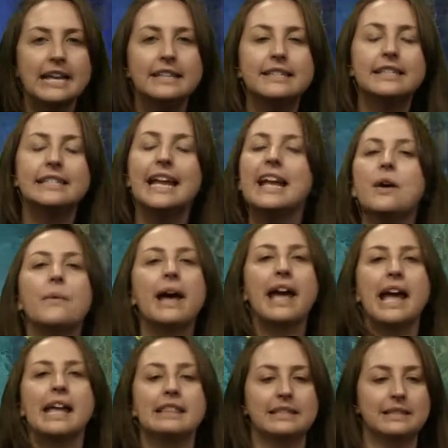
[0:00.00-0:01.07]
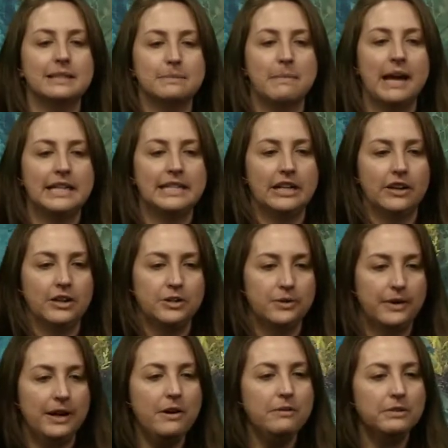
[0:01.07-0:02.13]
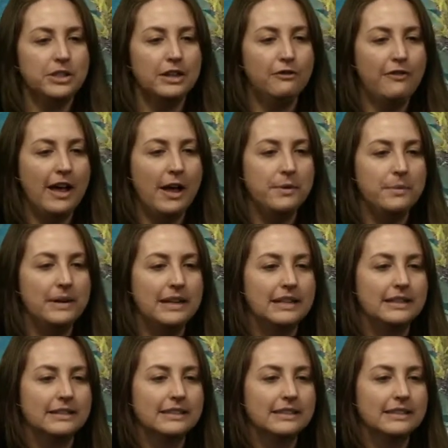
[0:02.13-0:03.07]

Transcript: stay away, this is my territory. Oh, she found one.